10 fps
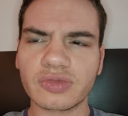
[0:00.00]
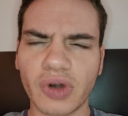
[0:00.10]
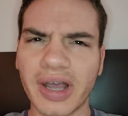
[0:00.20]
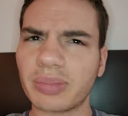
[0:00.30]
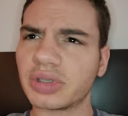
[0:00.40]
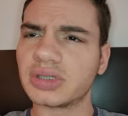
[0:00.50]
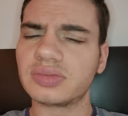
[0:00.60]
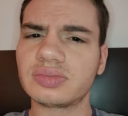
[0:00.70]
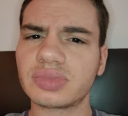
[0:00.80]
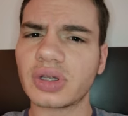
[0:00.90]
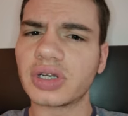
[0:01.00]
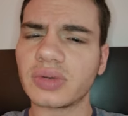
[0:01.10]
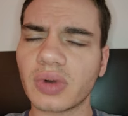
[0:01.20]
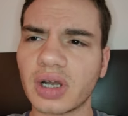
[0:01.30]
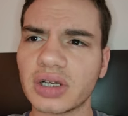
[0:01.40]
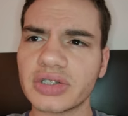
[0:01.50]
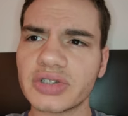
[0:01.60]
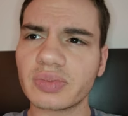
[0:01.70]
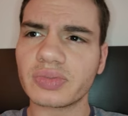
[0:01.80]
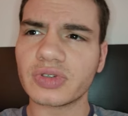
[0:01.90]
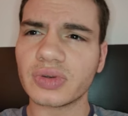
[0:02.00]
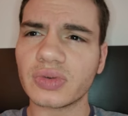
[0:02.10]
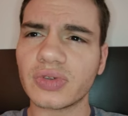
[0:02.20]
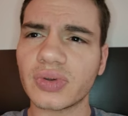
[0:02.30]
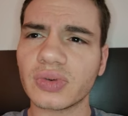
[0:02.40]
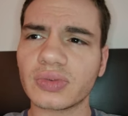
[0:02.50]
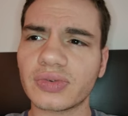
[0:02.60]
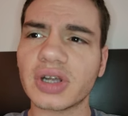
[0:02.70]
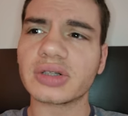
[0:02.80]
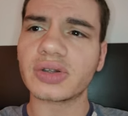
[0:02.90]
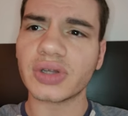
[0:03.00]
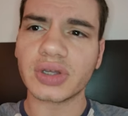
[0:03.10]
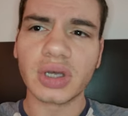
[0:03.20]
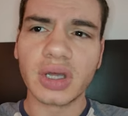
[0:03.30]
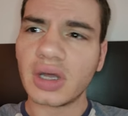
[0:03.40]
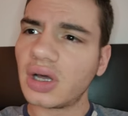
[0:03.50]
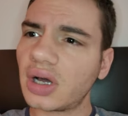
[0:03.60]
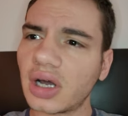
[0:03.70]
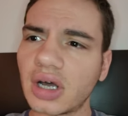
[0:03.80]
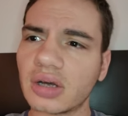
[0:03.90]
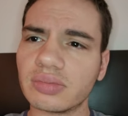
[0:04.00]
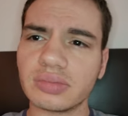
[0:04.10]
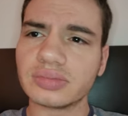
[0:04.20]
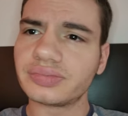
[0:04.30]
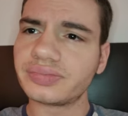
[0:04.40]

rapid, bloody rise, due to, frankly, um,